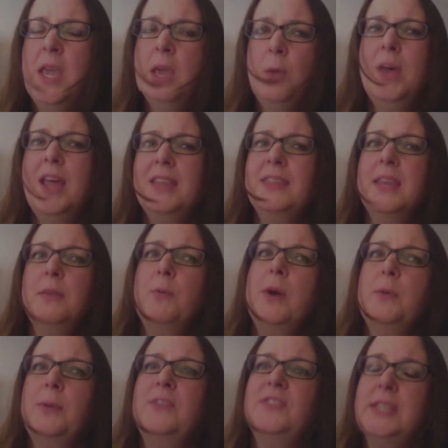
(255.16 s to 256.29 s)
Well, I think
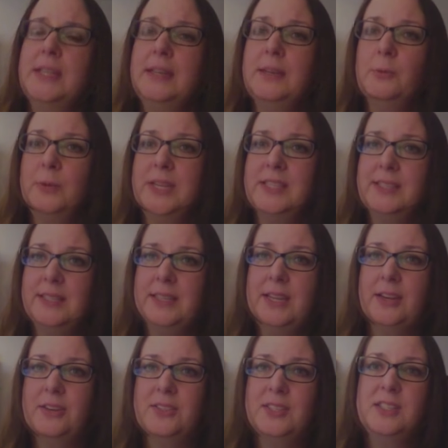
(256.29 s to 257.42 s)
what we've seen in recent
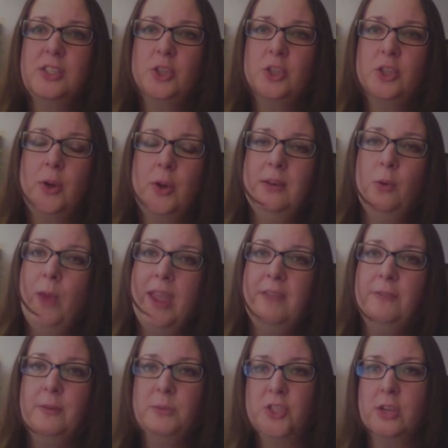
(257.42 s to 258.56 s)
years is a trend away
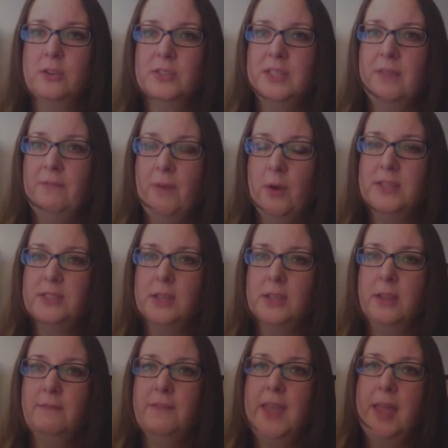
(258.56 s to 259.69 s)
from shows that focus
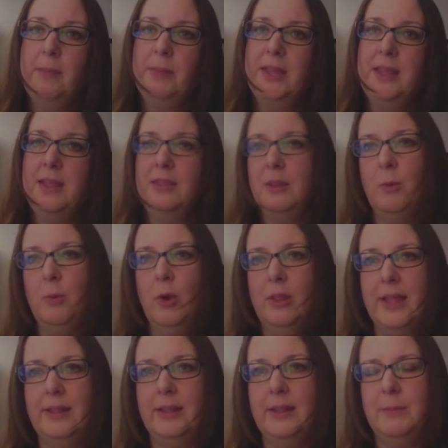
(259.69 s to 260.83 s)
on the family, and they're more
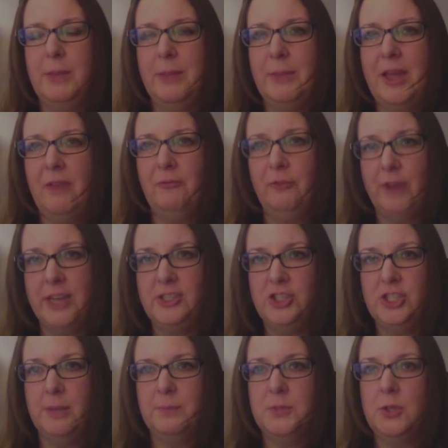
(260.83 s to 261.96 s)
likely to be about
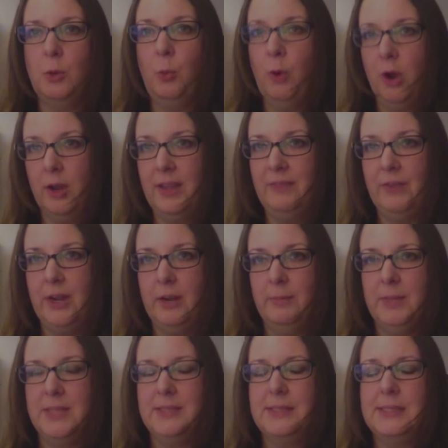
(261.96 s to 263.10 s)
friendships or work
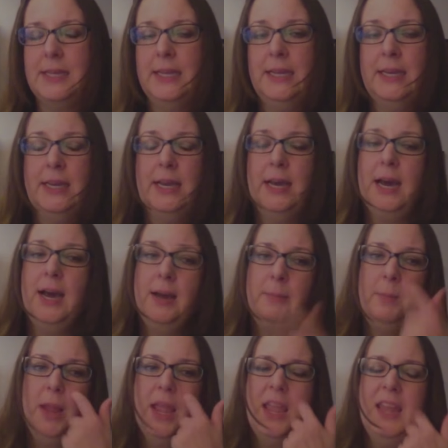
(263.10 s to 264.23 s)
environments.
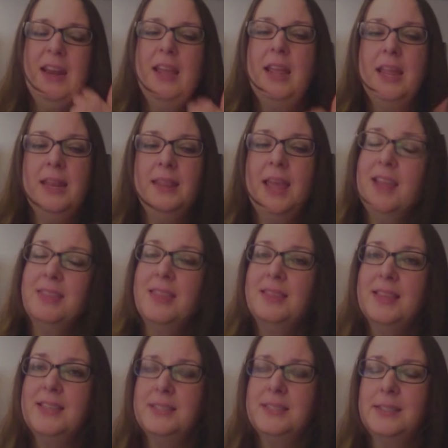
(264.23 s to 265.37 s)
Um, and I and I
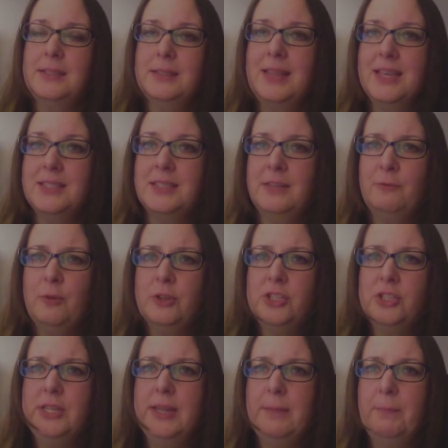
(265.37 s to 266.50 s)
think that's that's
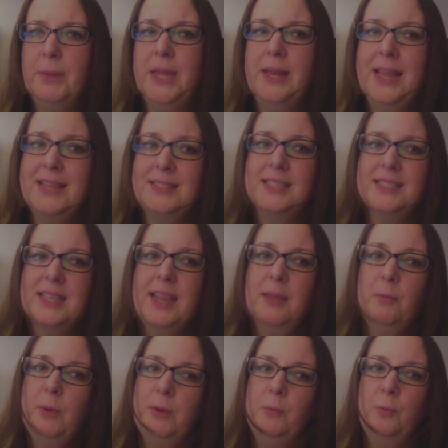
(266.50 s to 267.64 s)
unfortunate. But as I
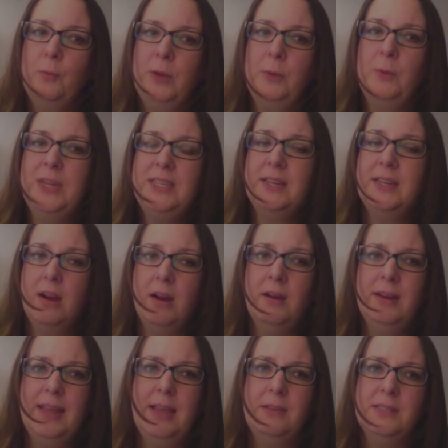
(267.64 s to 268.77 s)
say, when when we did our
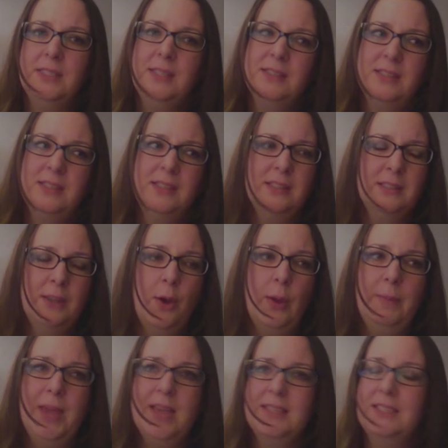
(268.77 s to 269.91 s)
analysis, this was
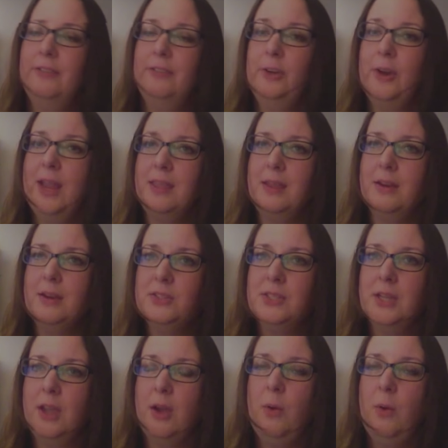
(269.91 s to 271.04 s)
going back seven or eight years
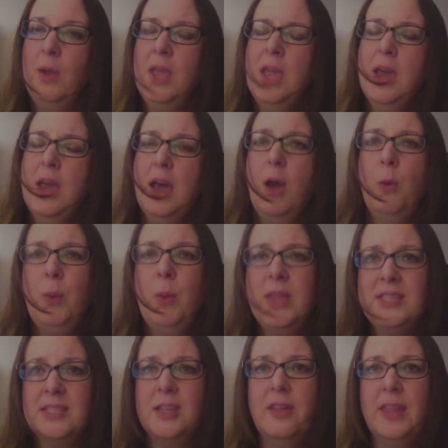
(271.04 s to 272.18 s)
ago, uh, we
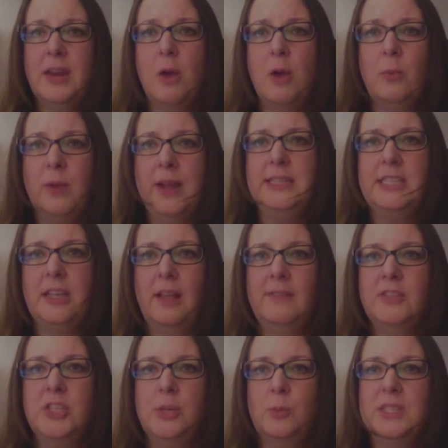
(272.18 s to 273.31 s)
saw that already
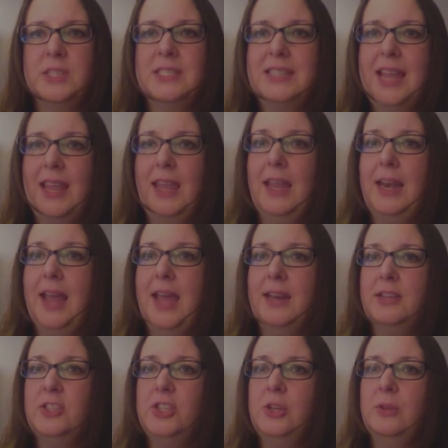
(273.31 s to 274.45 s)
television was taking an
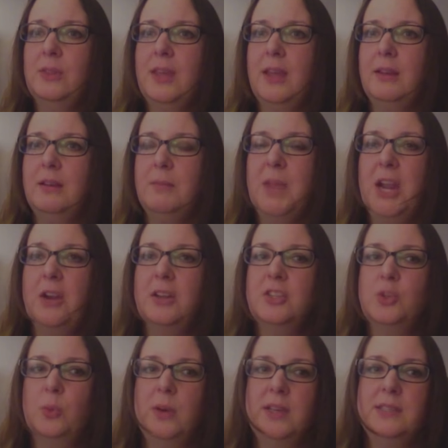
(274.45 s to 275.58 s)
attitude that
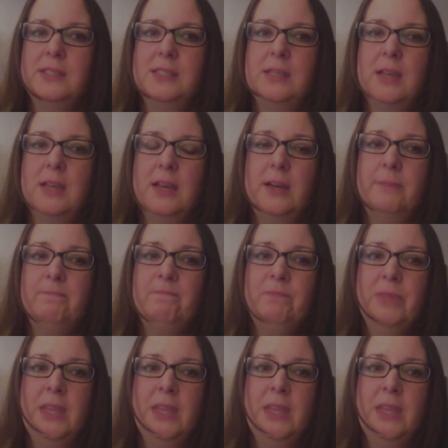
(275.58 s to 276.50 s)
marriage was um,